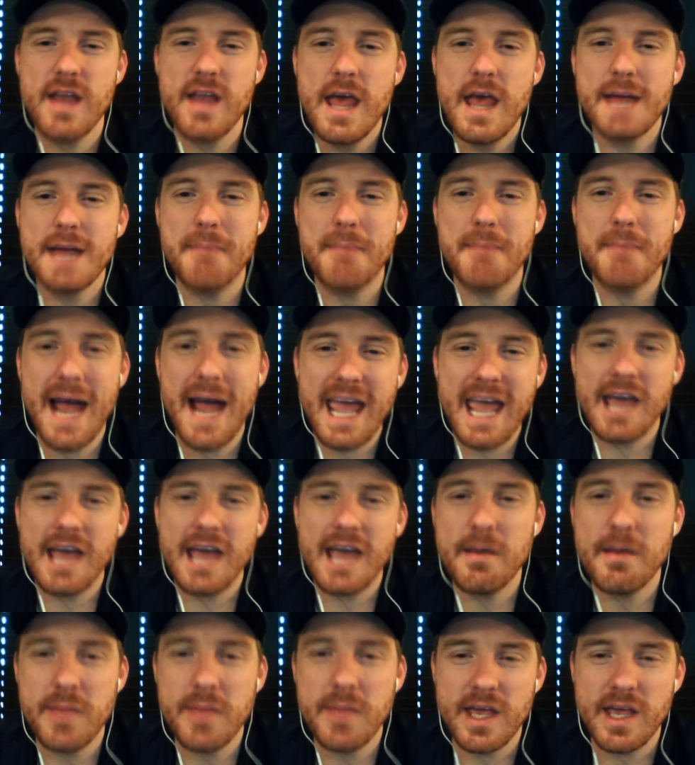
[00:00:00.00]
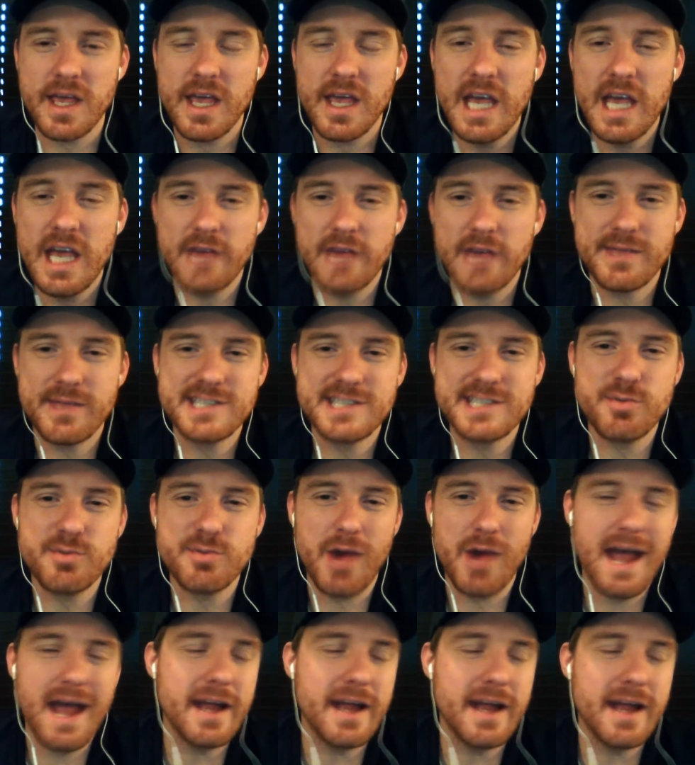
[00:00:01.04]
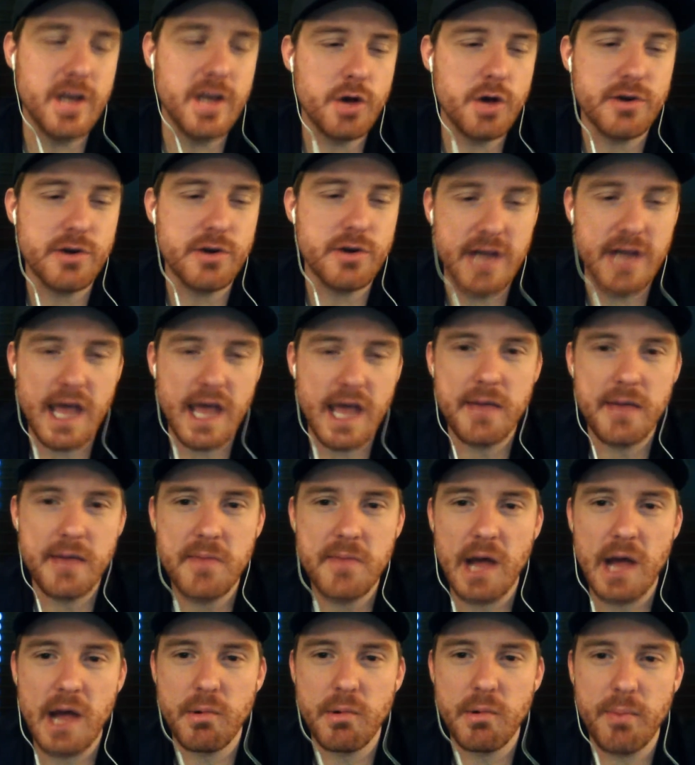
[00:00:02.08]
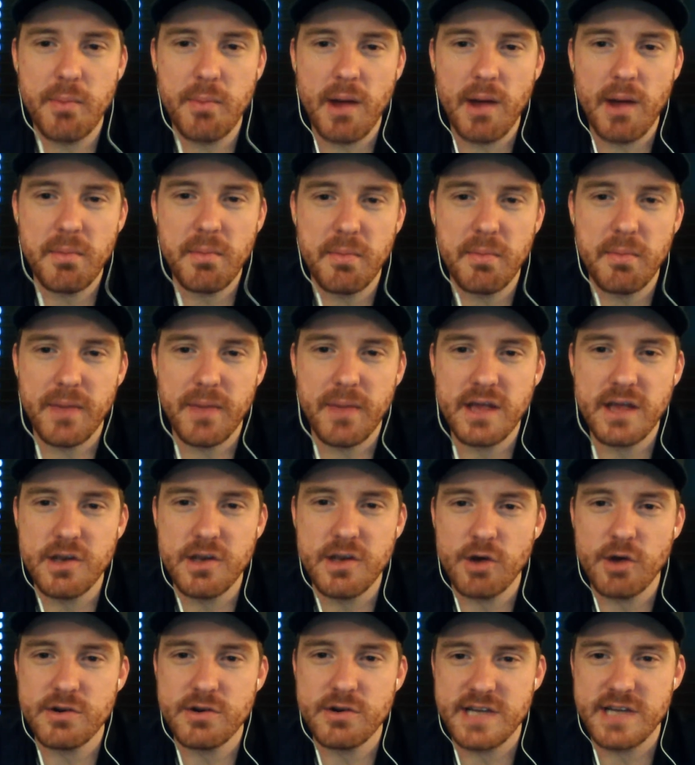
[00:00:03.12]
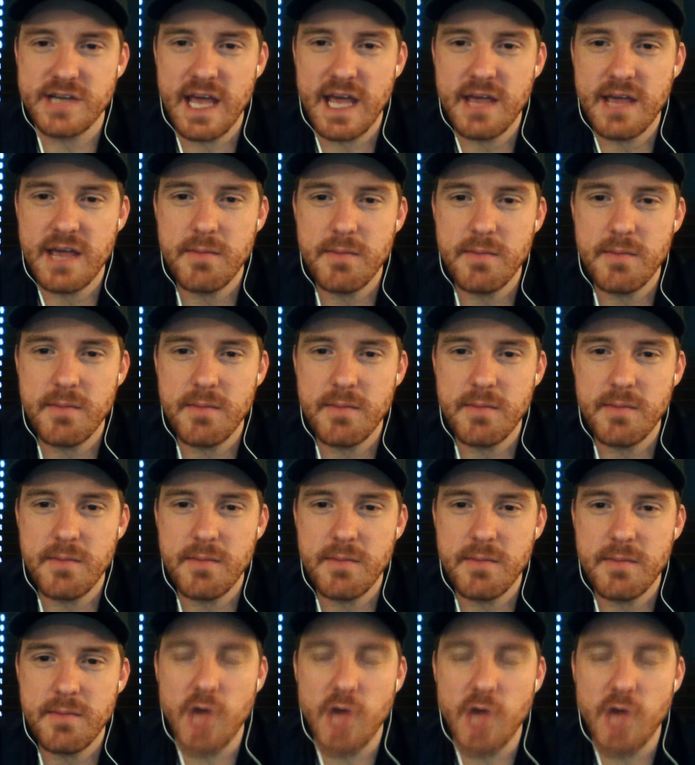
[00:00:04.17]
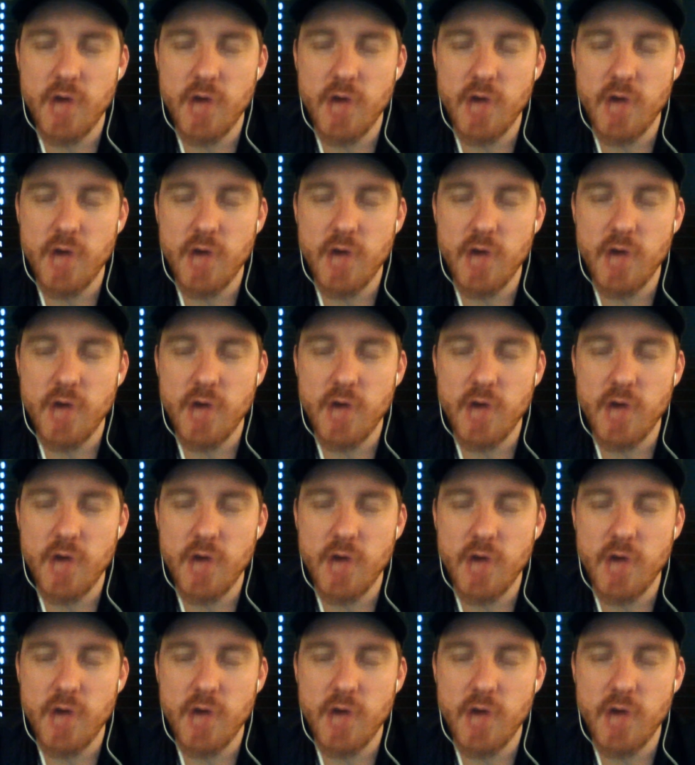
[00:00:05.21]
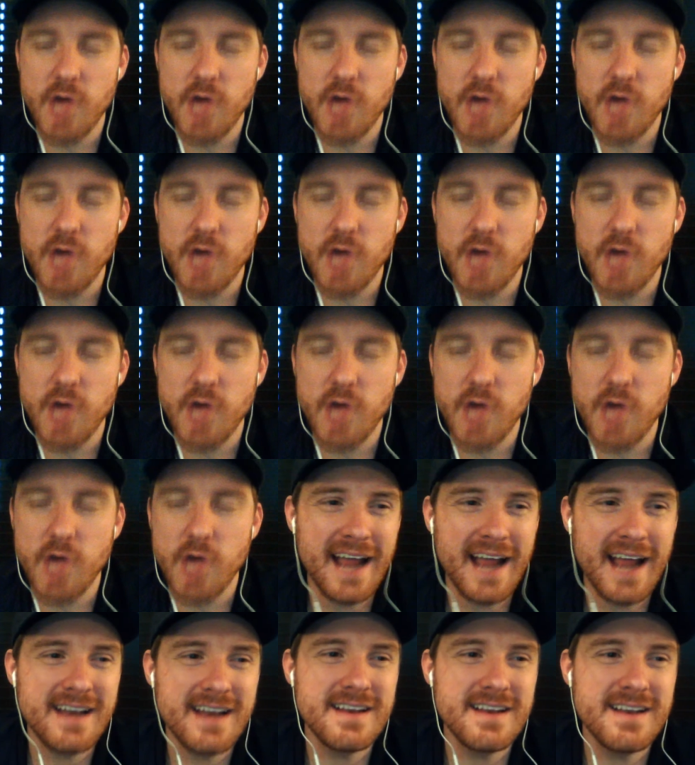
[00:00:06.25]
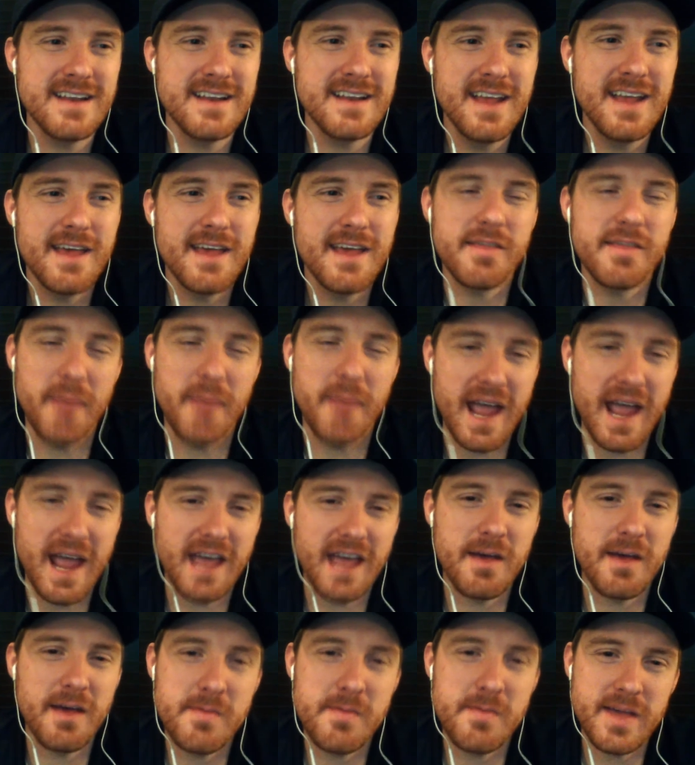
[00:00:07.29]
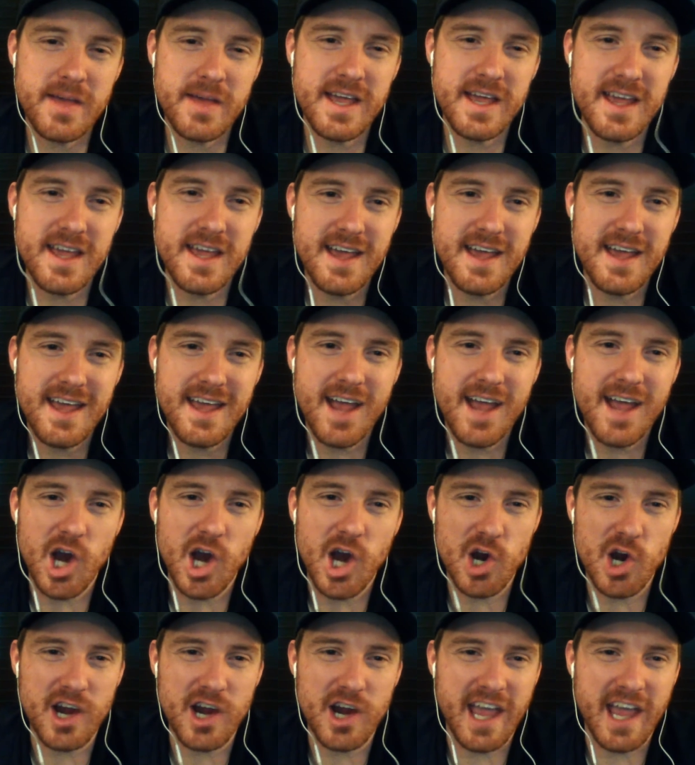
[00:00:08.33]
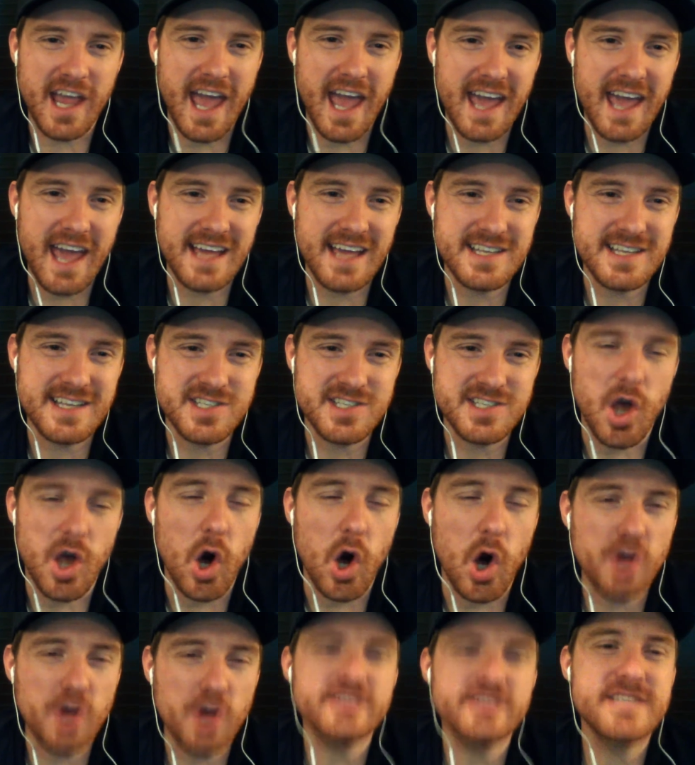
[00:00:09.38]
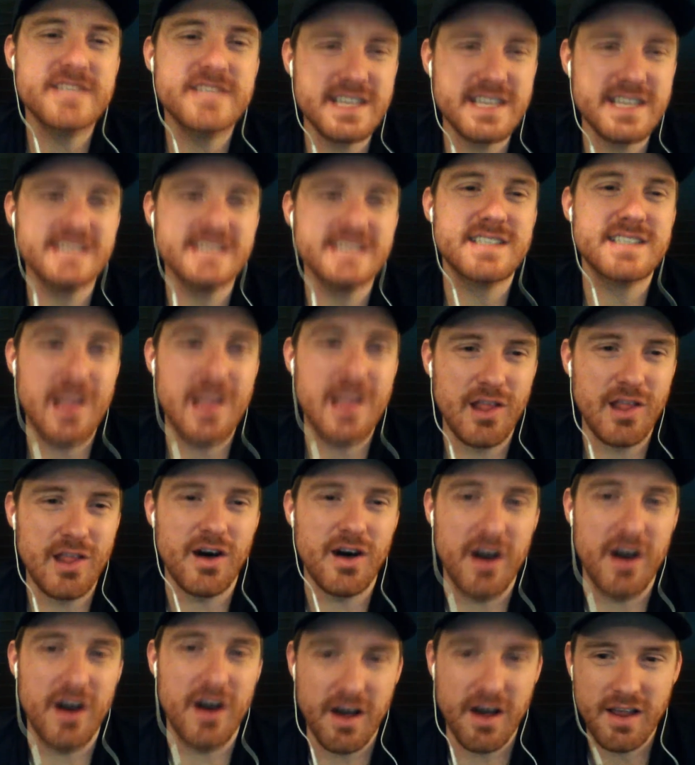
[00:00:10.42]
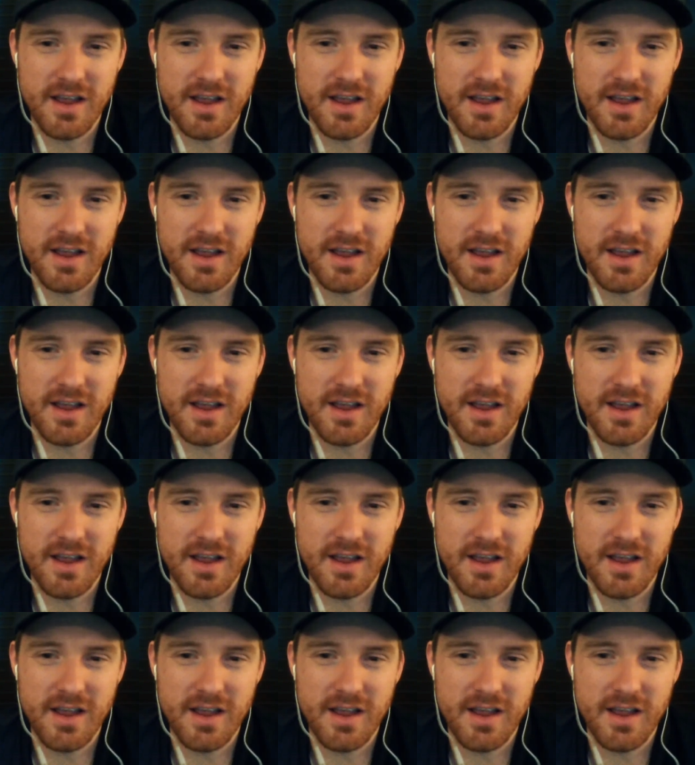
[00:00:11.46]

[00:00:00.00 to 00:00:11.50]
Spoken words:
Miami. If this were at Notre Dame, I would probably pick Notre Dame. I'm going with Miami. I've been riding the Miami Hurricanes all season long.